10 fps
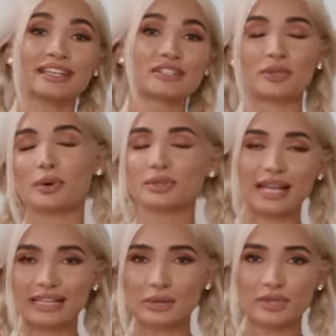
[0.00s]
so the whole
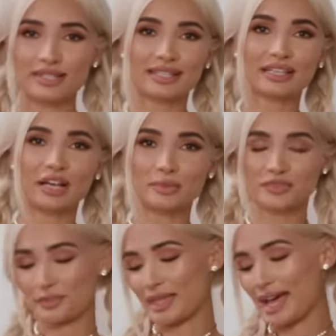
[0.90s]
tiny horse thing
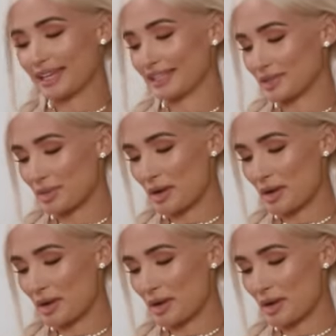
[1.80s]
comes from that and that's